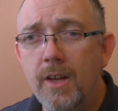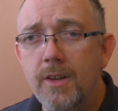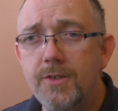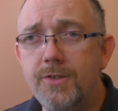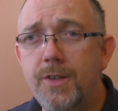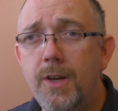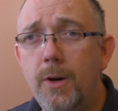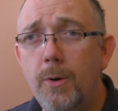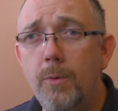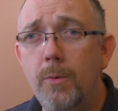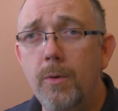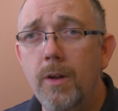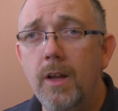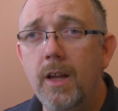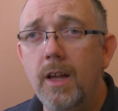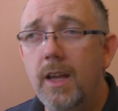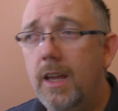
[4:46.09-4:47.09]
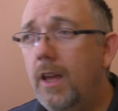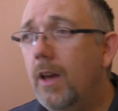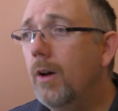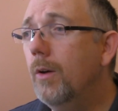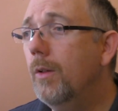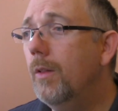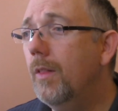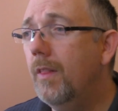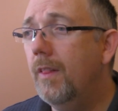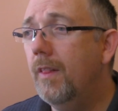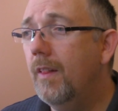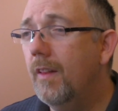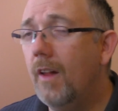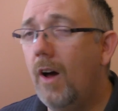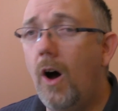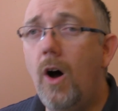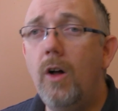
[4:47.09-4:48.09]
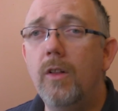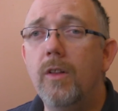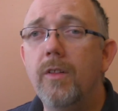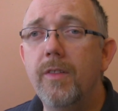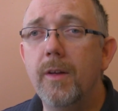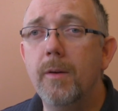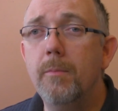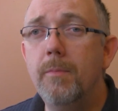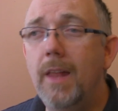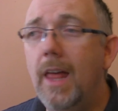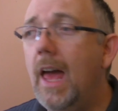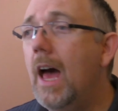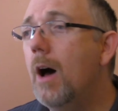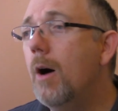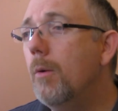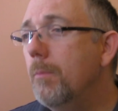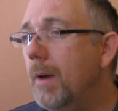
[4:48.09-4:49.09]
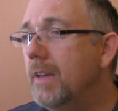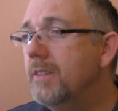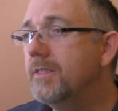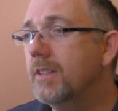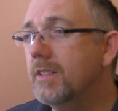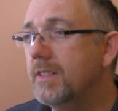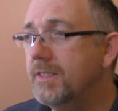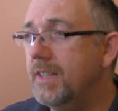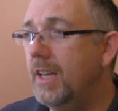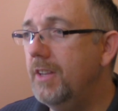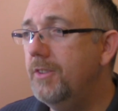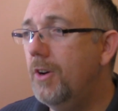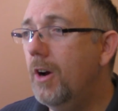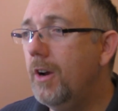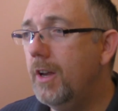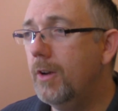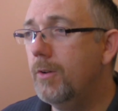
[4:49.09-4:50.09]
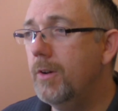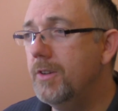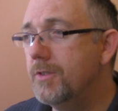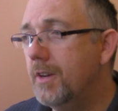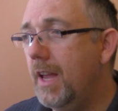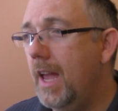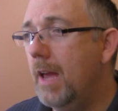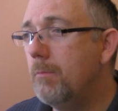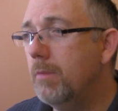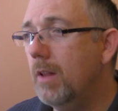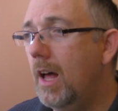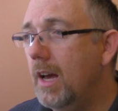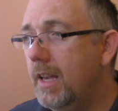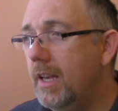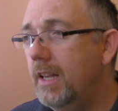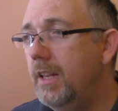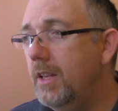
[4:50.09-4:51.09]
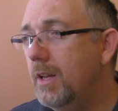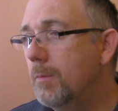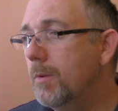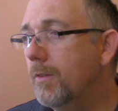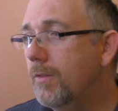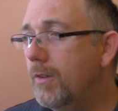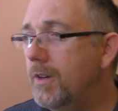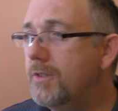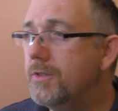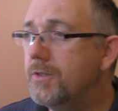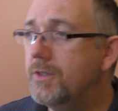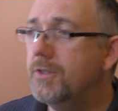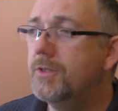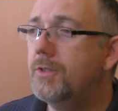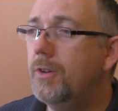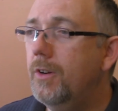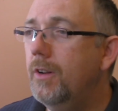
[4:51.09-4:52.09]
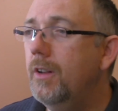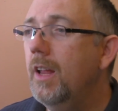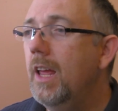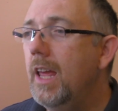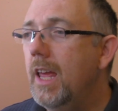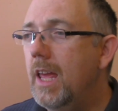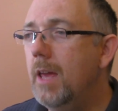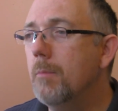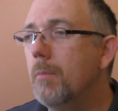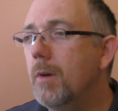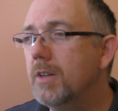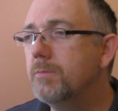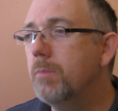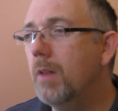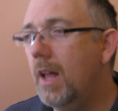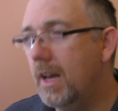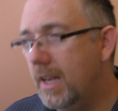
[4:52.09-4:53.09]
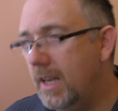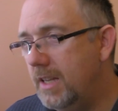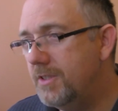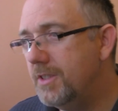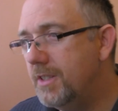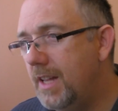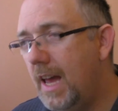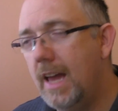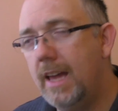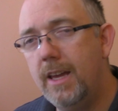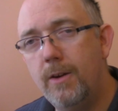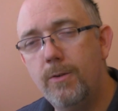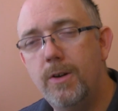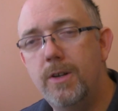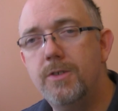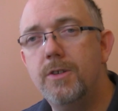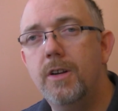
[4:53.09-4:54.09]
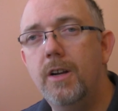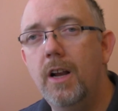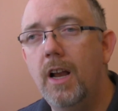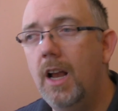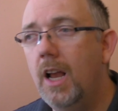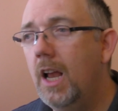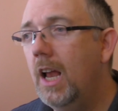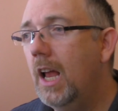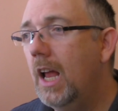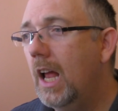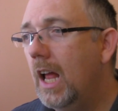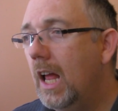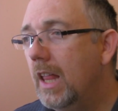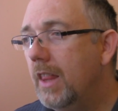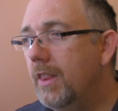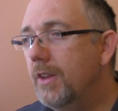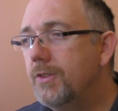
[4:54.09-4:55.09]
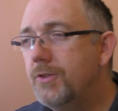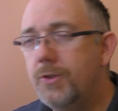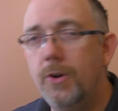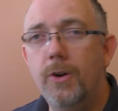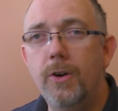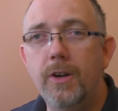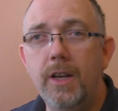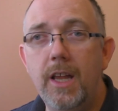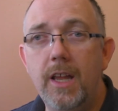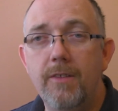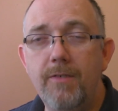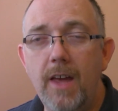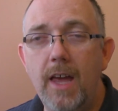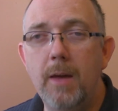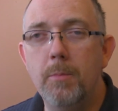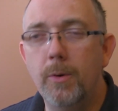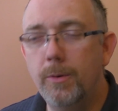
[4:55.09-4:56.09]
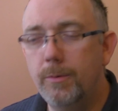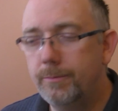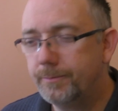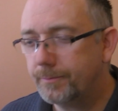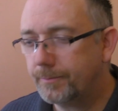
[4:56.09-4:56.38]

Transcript: So, all of them now basically say target creature can block any number of creatures this turn. It must block each attacking creature this turn if able.